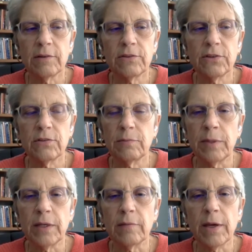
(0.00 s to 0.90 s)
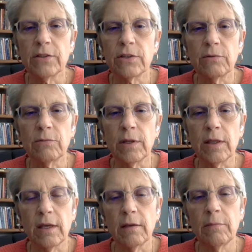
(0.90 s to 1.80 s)
just being patient with
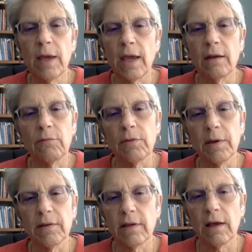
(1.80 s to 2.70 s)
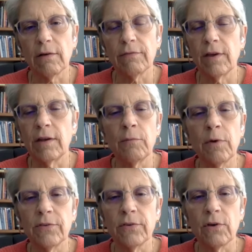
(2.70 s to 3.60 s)
him and with myself. And it
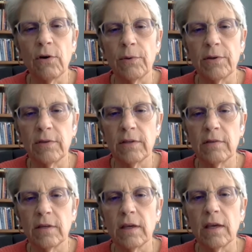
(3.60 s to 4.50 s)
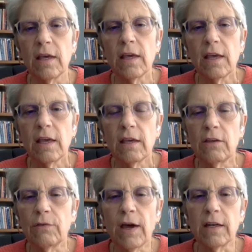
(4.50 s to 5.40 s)
wasn't always easy.
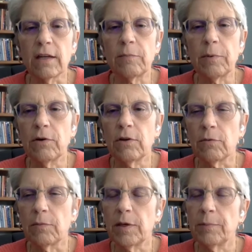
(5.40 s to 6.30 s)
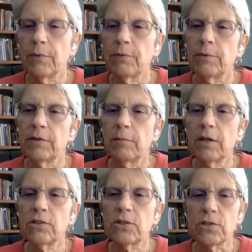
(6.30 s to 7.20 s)
You've had an experience with people with
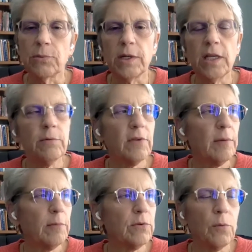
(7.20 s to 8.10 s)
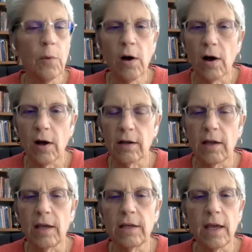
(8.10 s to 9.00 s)
dementia. So when he was able to walk
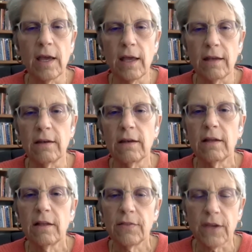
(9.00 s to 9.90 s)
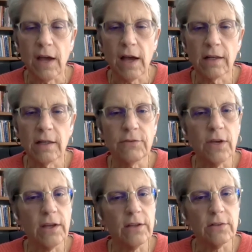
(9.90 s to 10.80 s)
and he had the cognitive
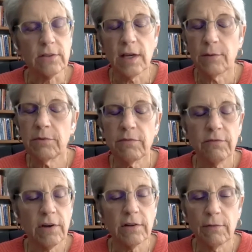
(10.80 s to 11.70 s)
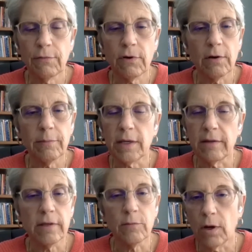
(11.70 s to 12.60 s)
challenges, that was very difficult because
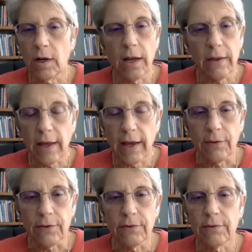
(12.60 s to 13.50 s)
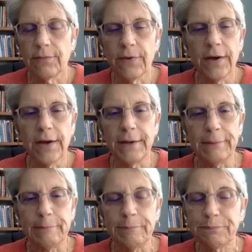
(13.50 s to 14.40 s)
he'd walk out of the house,
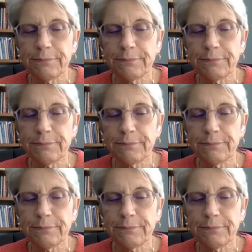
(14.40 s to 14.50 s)
and